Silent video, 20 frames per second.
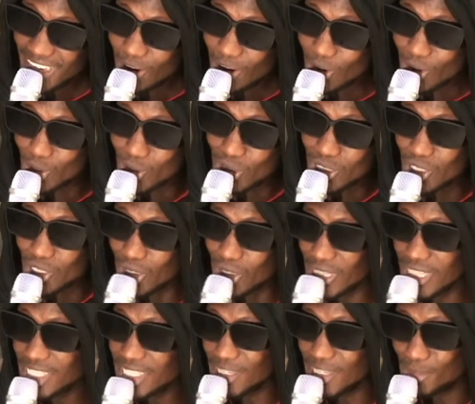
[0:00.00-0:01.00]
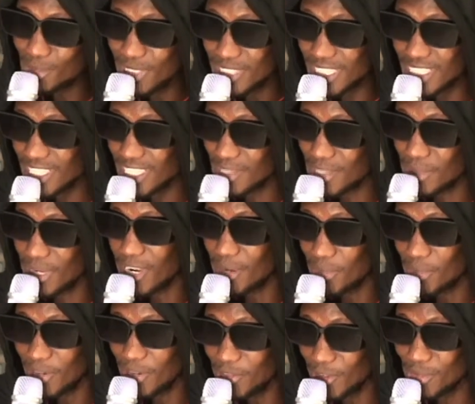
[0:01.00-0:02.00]
Or not on the same stage you are
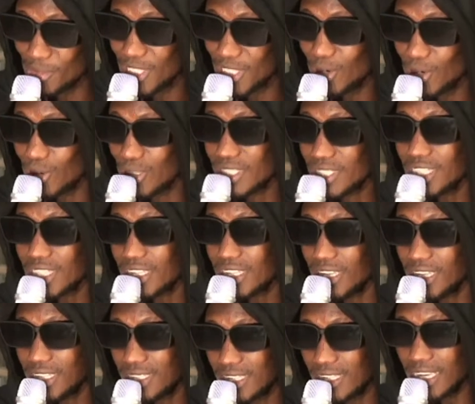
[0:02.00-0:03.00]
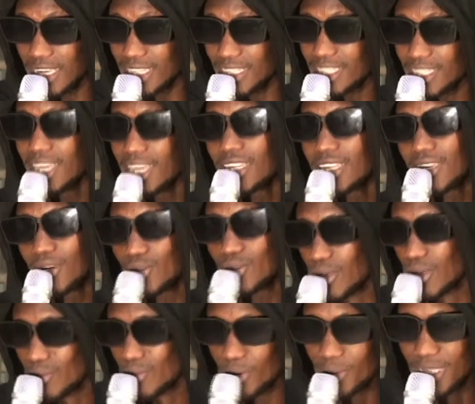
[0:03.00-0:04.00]
performing because he said
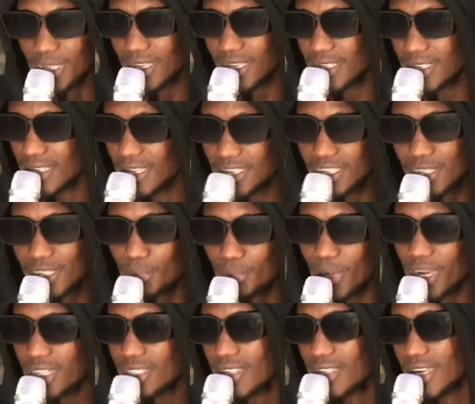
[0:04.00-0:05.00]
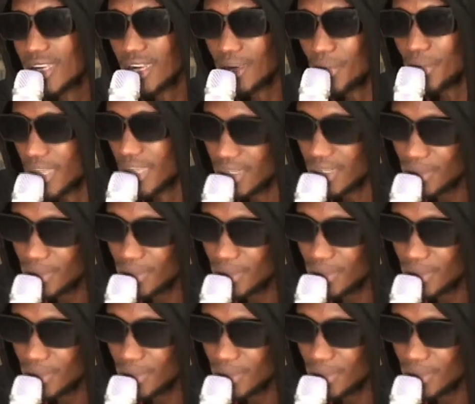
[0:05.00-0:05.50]
Takuzakurata stage Palazzo Yala VR